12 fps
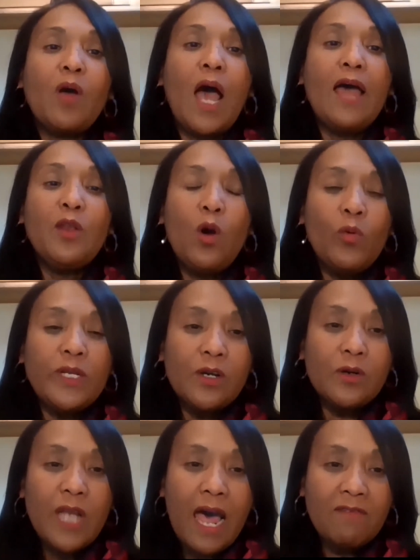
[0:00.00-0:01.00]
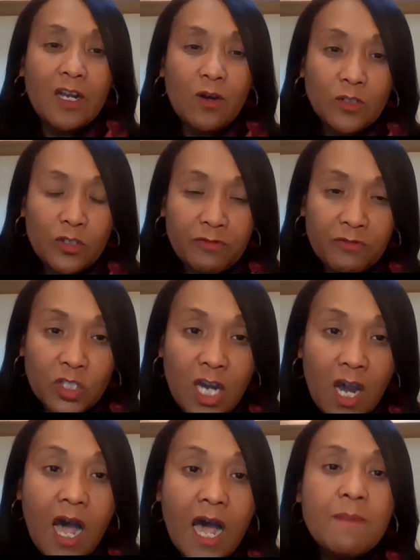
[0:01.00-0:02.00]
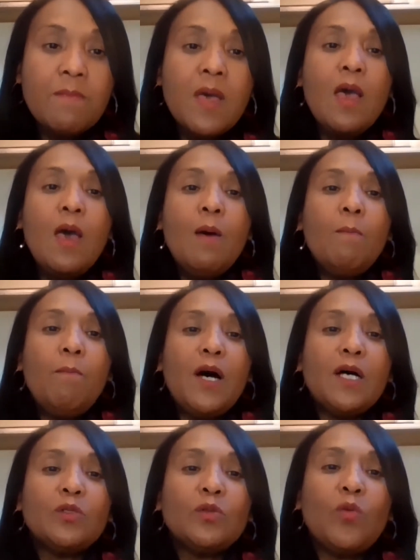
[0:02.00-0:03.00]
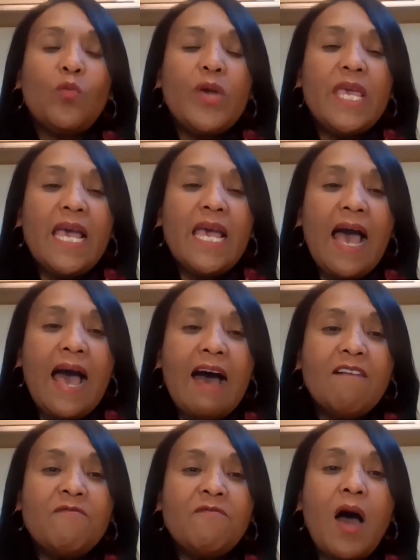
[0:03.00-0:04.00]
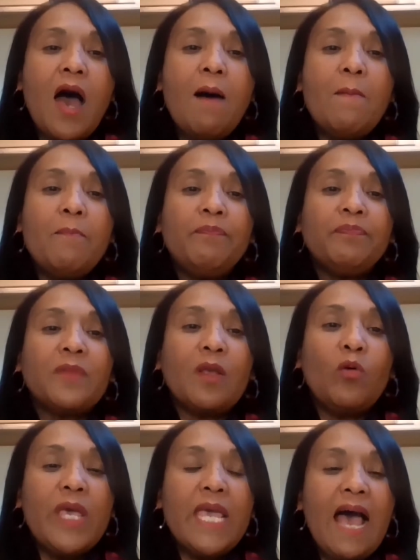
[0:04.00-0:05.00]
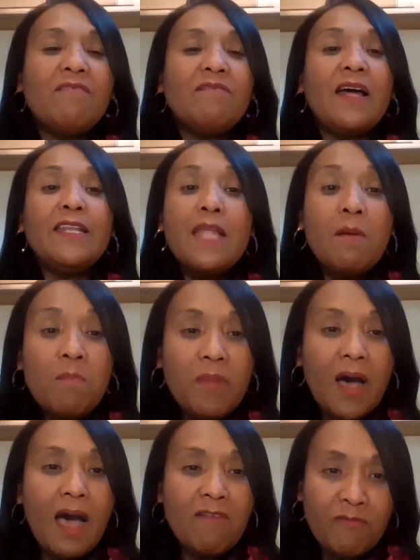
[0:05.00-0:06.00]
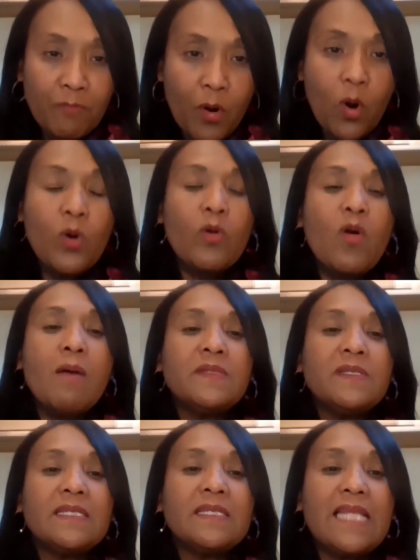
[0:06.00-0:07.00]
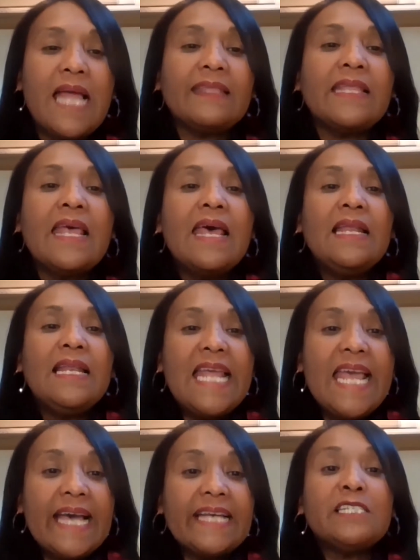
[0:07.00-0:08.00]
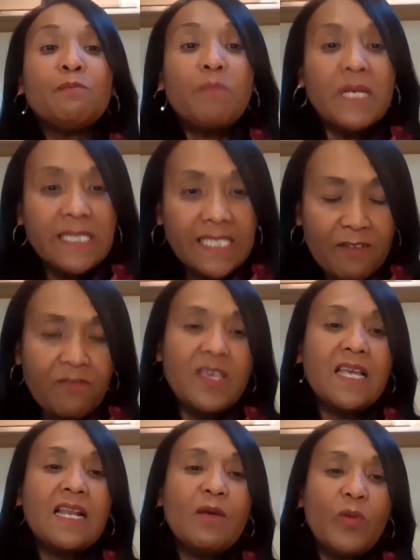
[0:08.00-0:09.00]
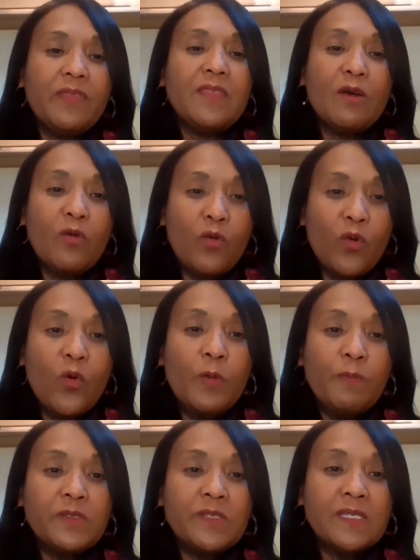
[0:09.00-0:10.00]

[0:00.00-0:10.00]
I know we don't have a lot of time, but we have a number of programs that liaise specifically with the groups